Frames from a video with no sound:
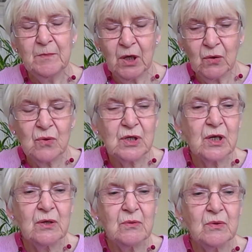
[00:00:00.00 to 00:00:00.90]
but
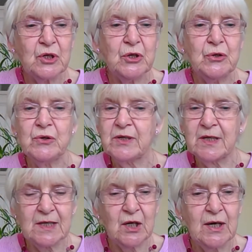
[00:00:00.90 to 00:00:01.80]
also to
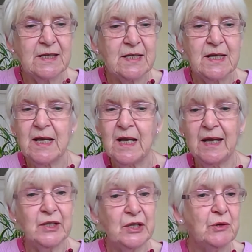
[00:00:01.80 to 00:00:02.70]
society
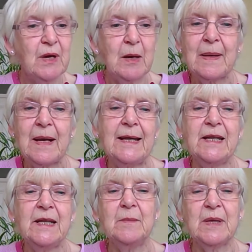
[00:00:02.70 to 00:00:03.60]
and to our
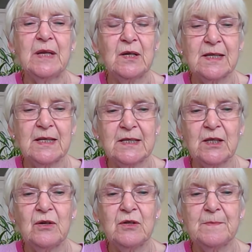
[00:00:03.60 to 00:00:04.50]
planet, because it's
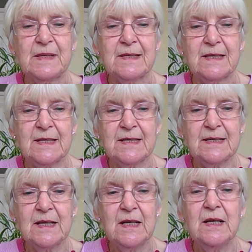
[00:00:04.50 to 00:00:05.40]
those
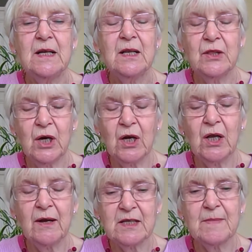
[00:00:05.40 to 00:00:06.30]
businesses that are
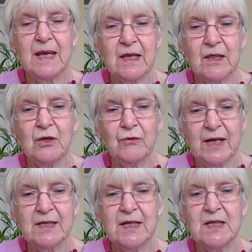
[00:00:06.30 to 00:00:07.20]
going to make the
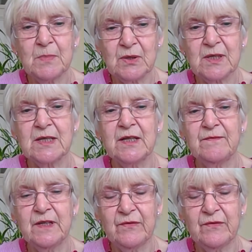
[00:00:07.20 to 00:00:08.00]
greatest positive